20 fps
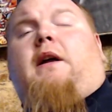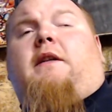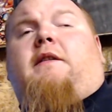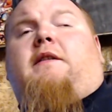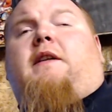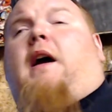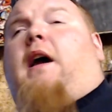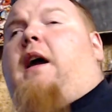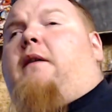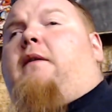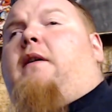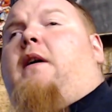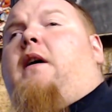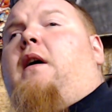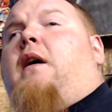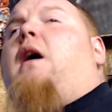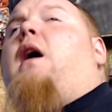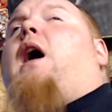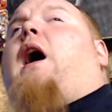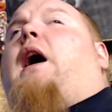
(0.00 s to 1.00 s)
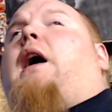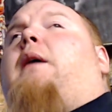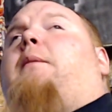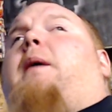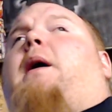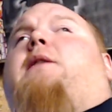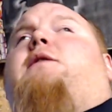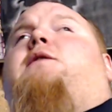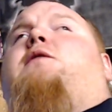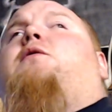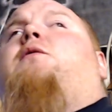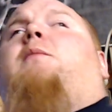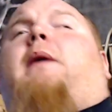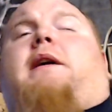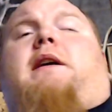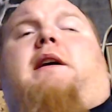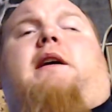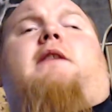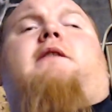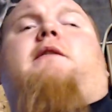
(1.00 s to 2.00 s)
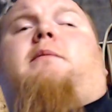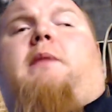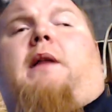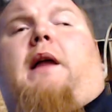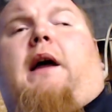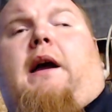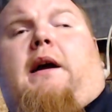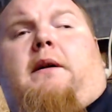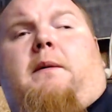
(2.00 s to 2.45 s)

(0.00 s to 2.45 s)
Two of my kids are black.